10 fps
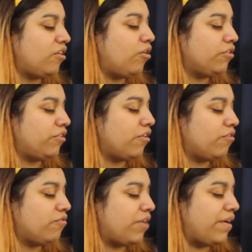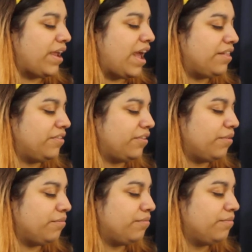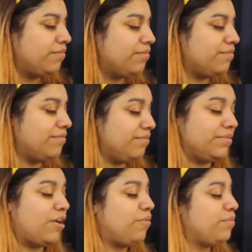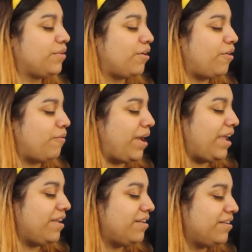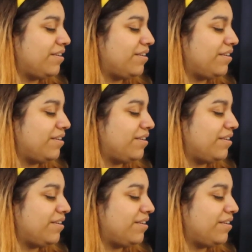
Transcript: also very handsome. Nope, go away.